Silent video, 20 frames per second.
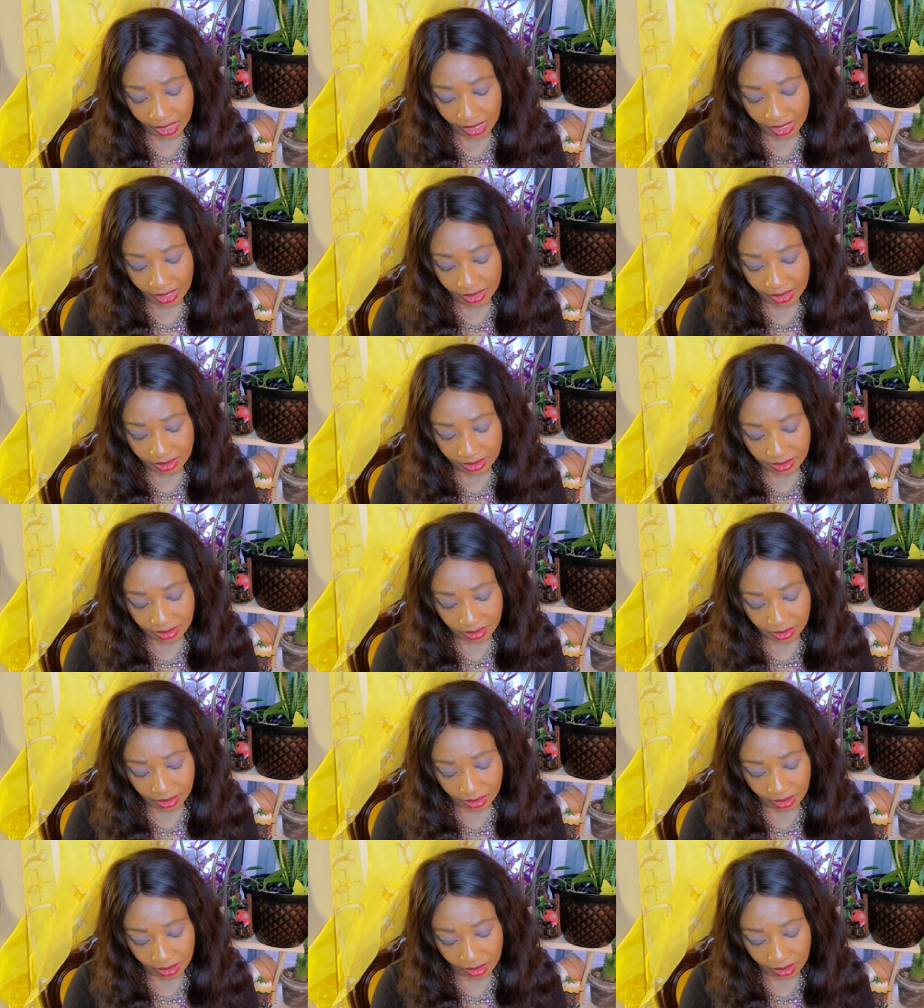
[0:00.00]
and it's
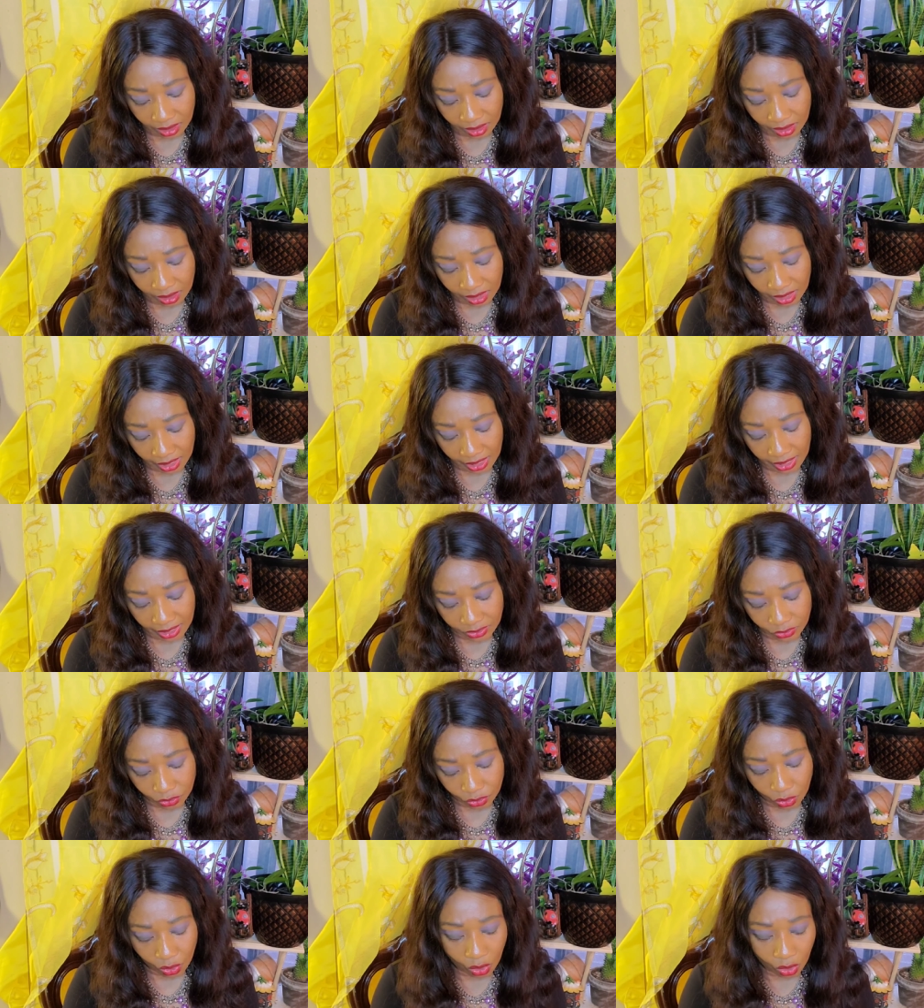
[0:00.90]
uh
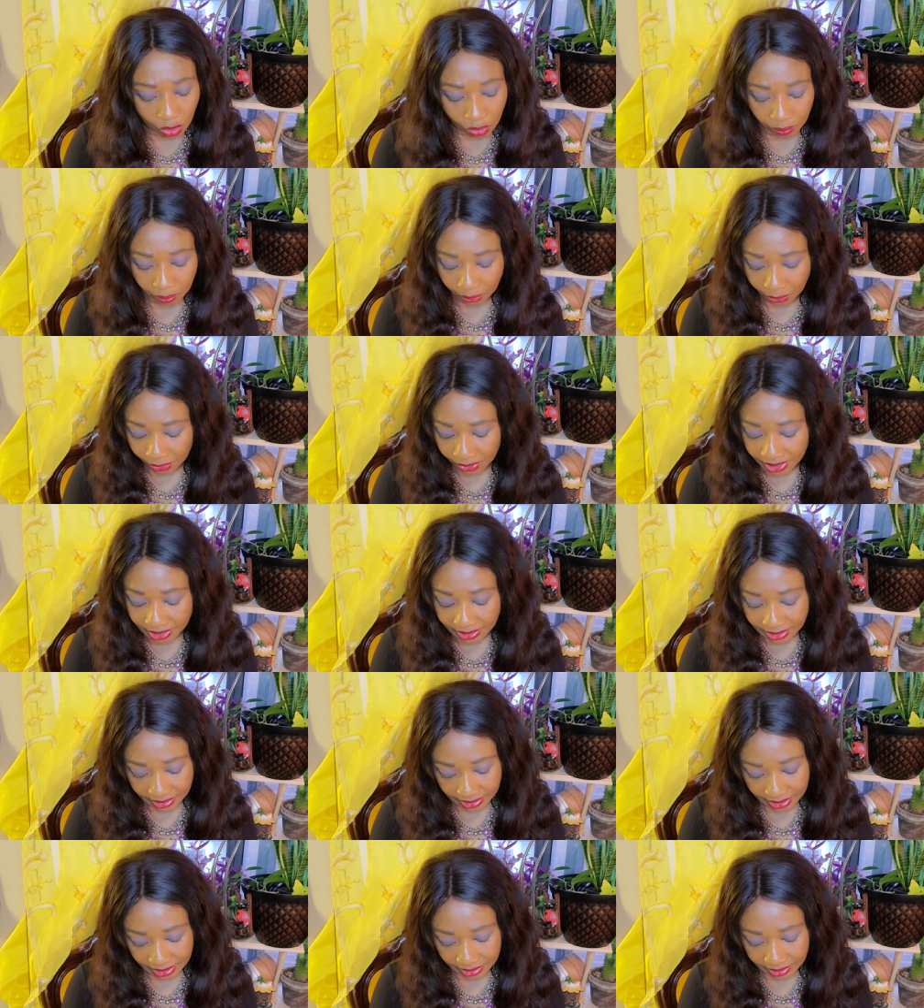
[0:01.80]
it's called
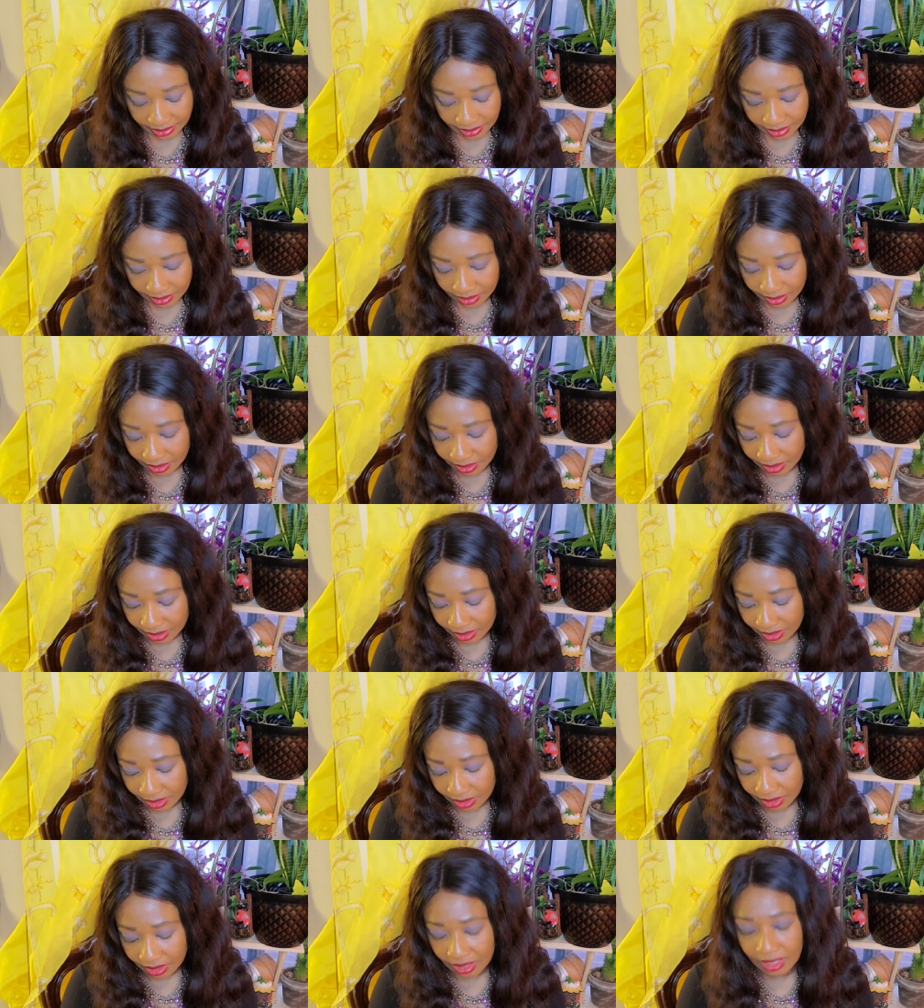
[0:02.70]
princess
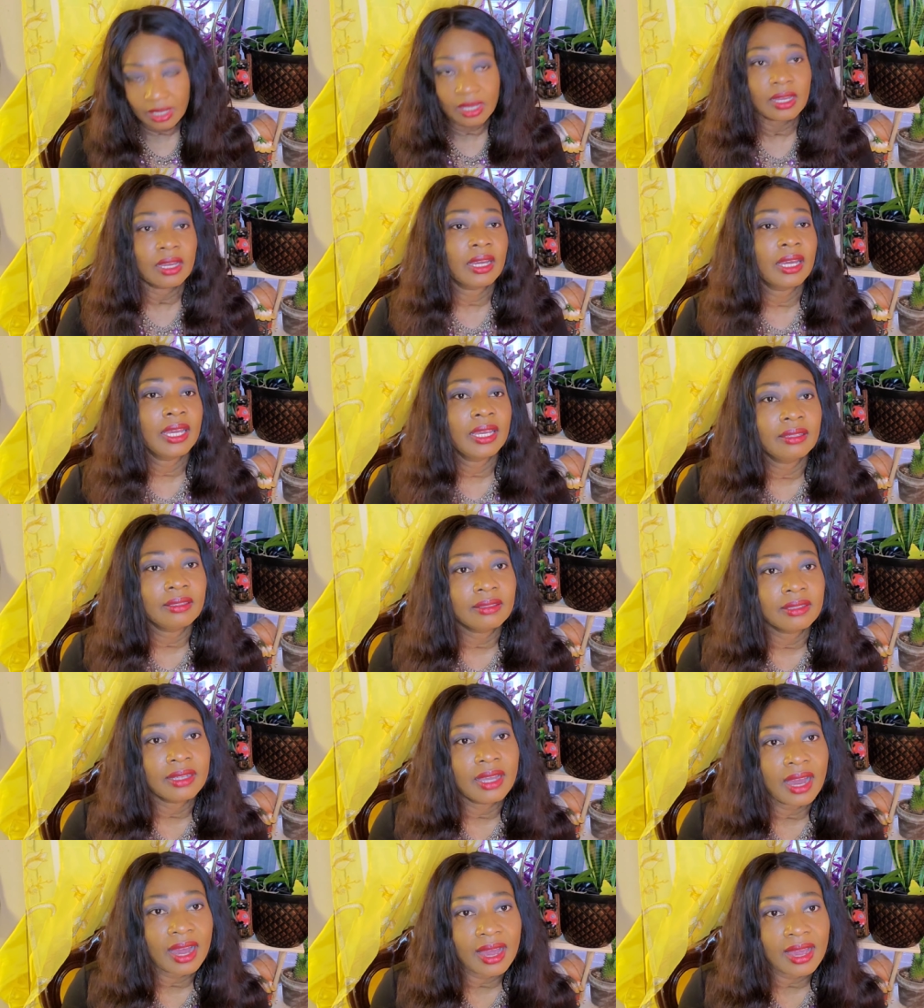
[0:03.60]

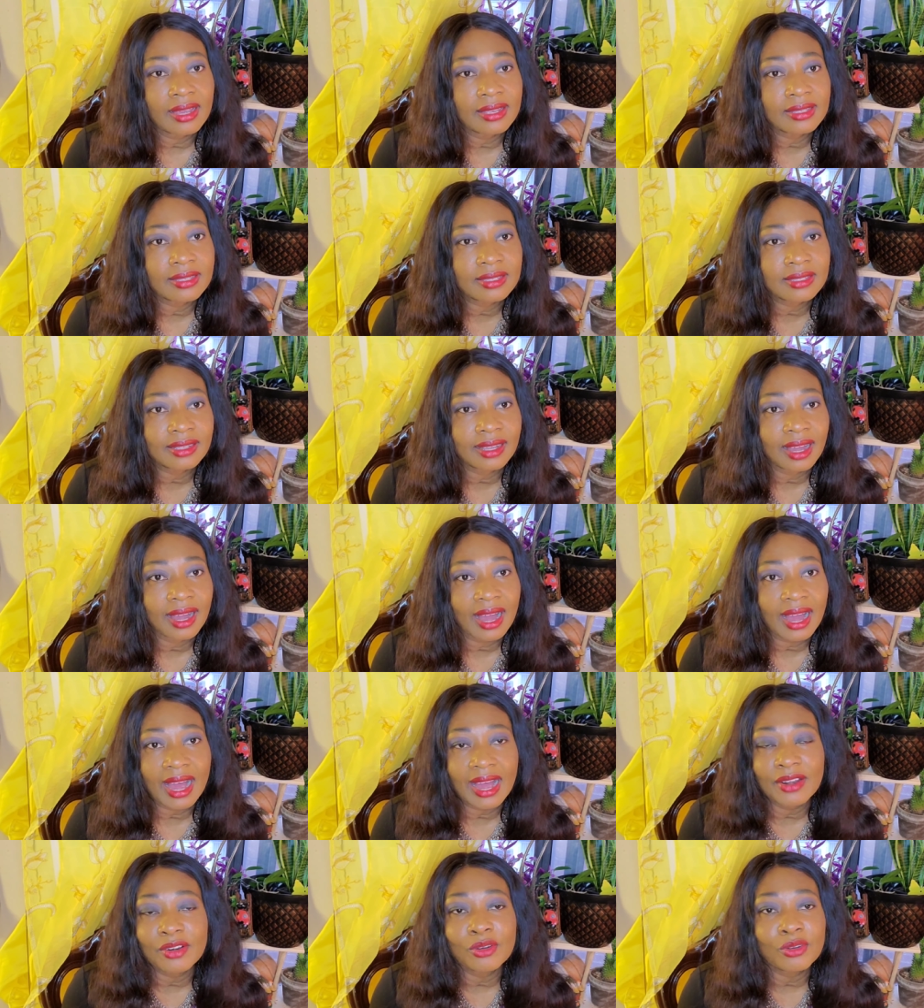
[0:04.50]
and guys
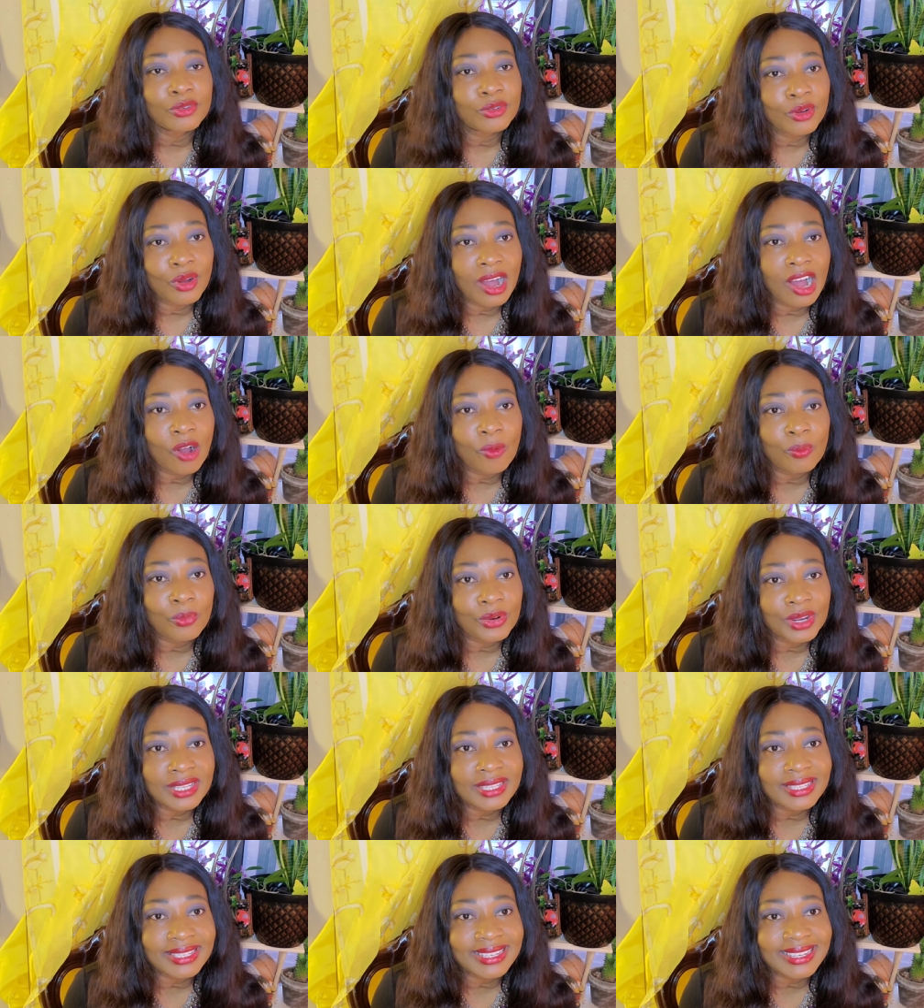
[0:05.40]
I don't know how
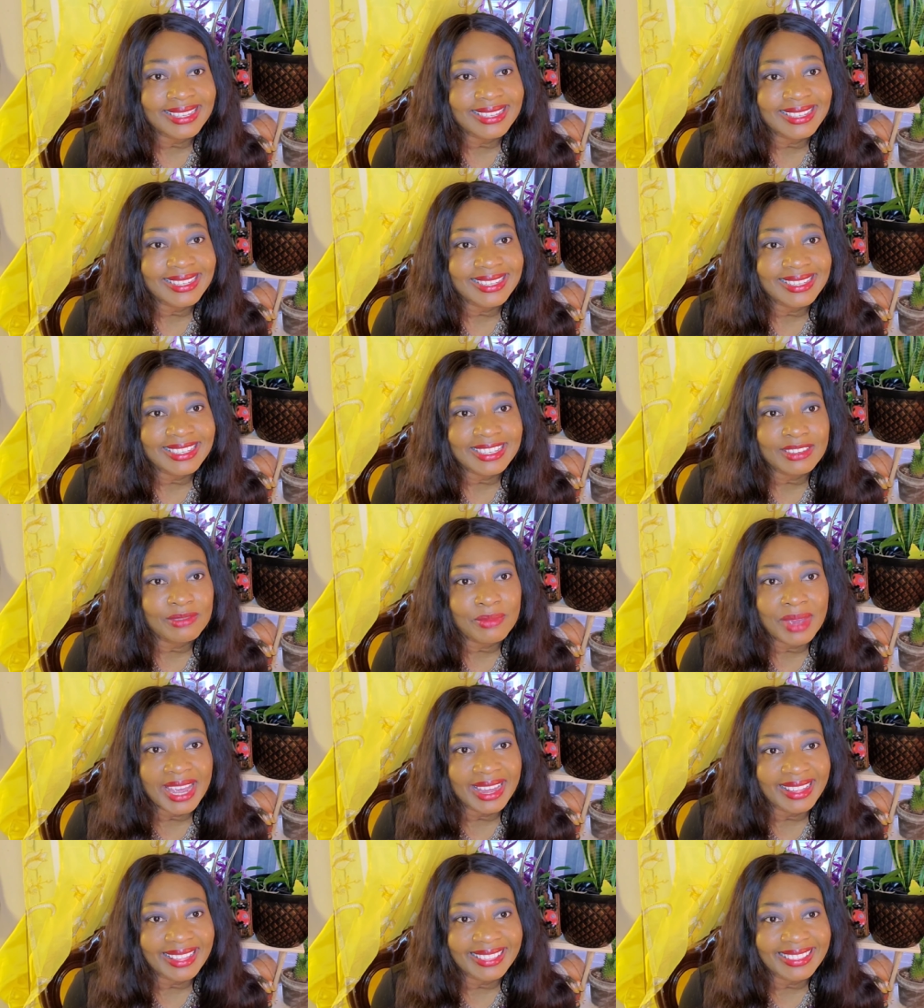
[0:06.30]
princesses
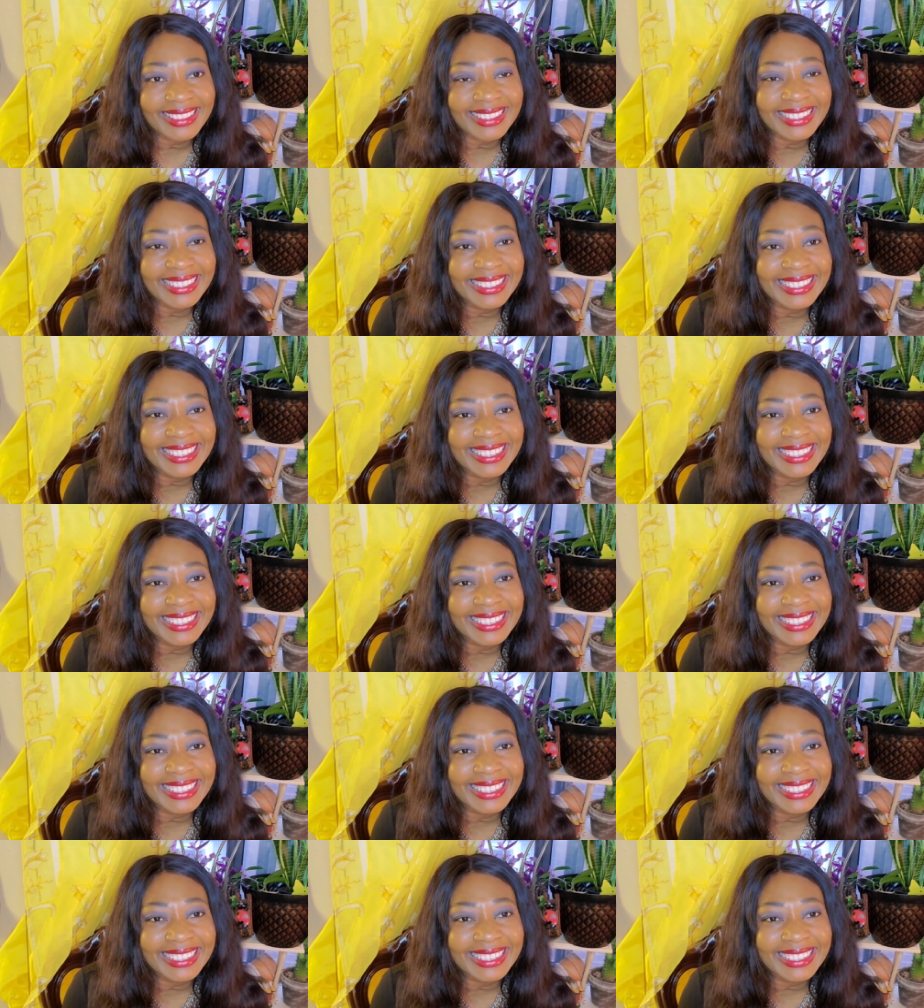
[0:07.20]
smell